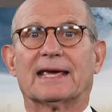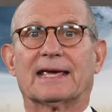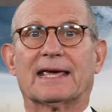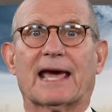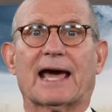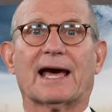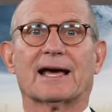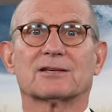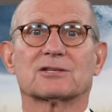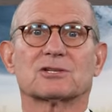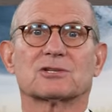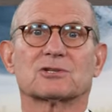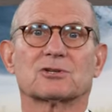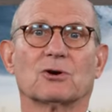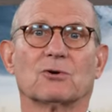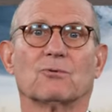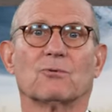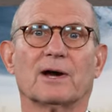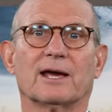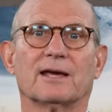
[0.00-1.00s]
Cast
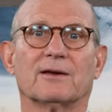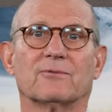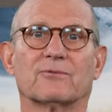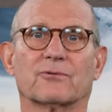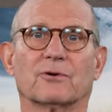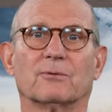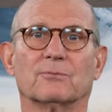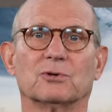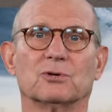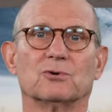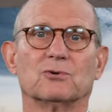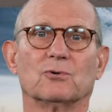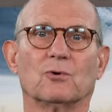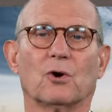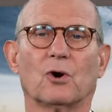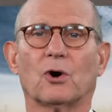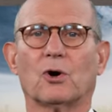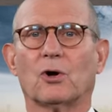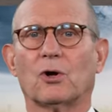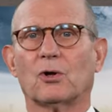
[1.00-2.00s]
away from you
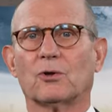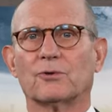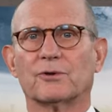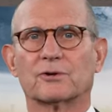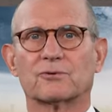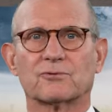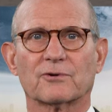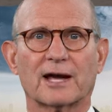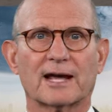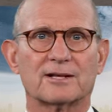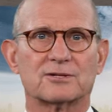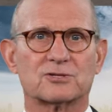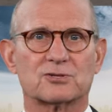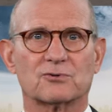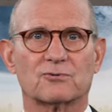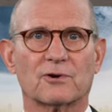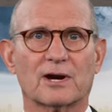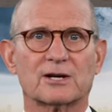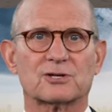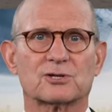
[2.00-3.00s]
all the
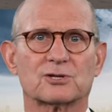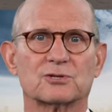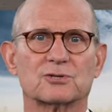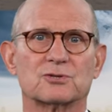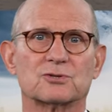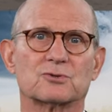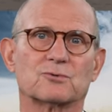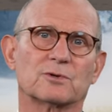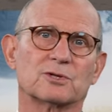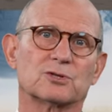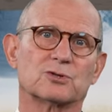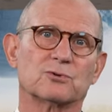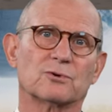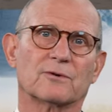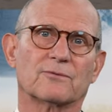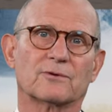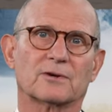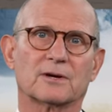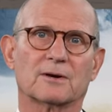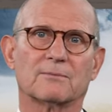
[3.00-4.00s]
transgressions which you
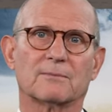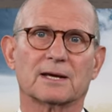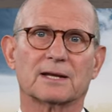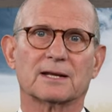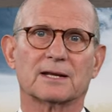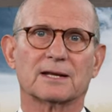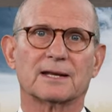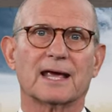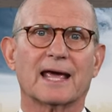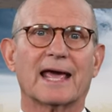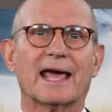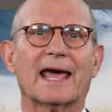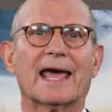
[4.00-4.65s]
have committed,